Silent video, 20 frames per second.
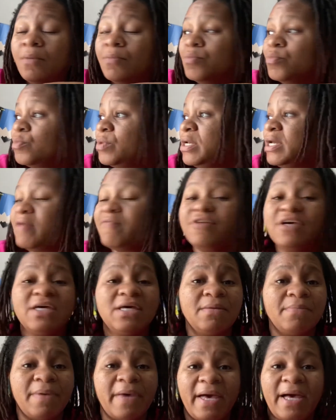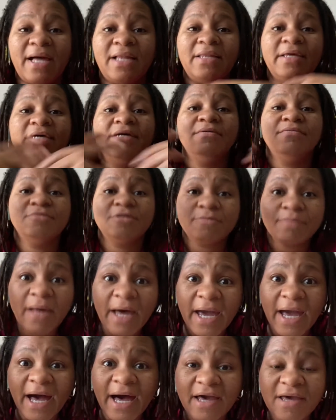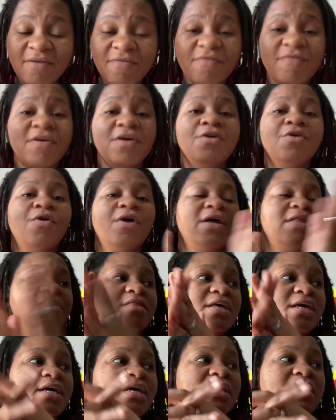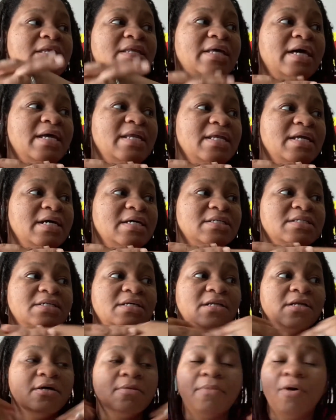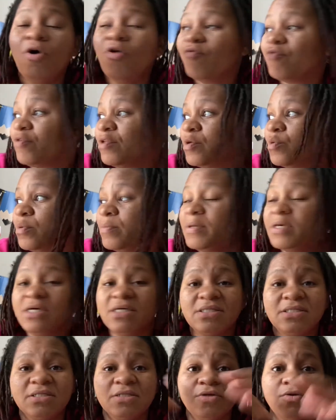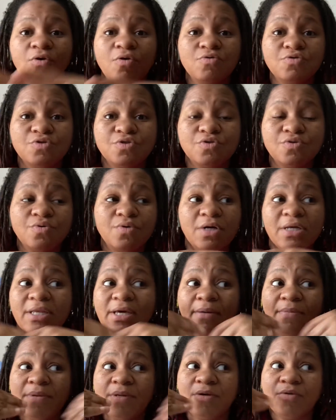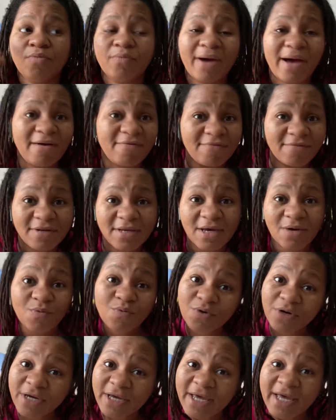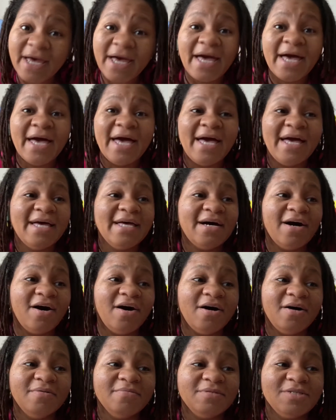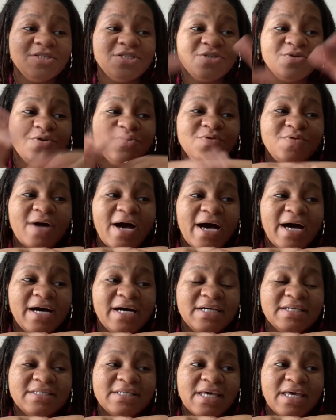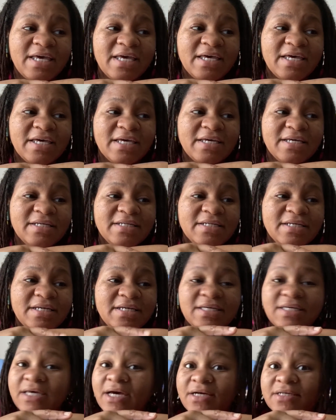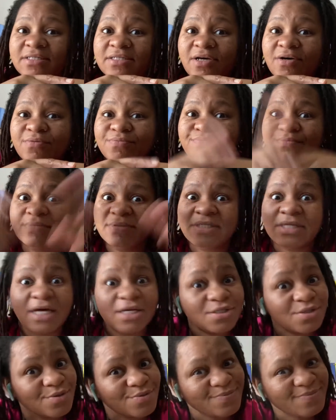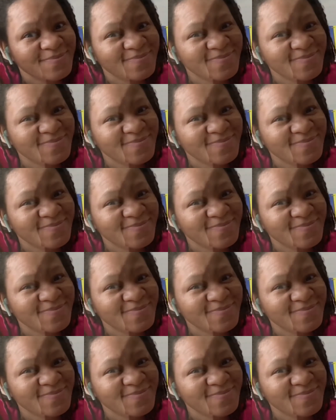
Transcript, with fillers: Whenever he get back, I'll let him explain how he feel, and then that next clip hopefully will be us in the grocery store, and that'll be a wrap for day one, to showing you guys. And yeah, so stay tuned.